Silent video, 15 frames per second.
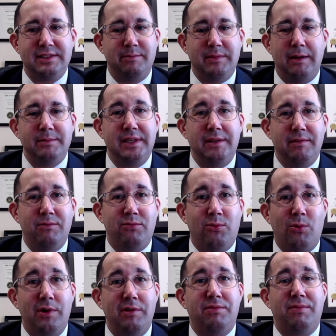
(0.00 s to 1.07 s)
sometimes even
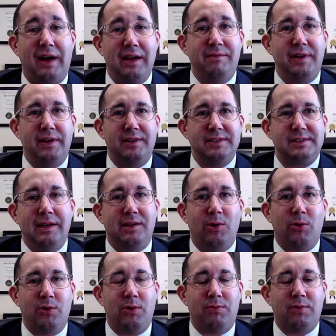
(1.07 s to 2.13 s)
4 to 5 years in
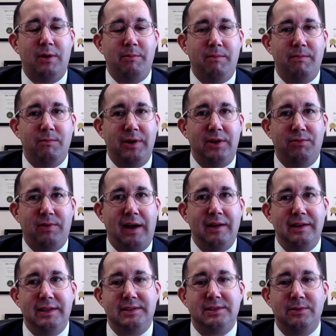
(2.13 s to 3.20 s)
total from when you file
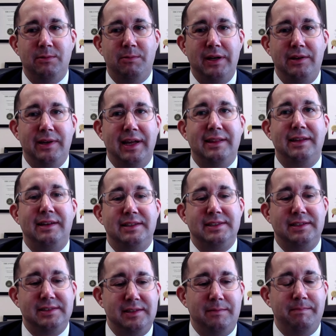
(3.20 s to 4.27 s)
it to when you get the
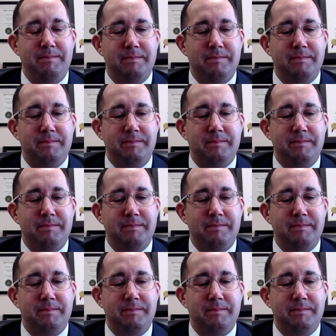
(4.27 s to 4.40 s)
decision.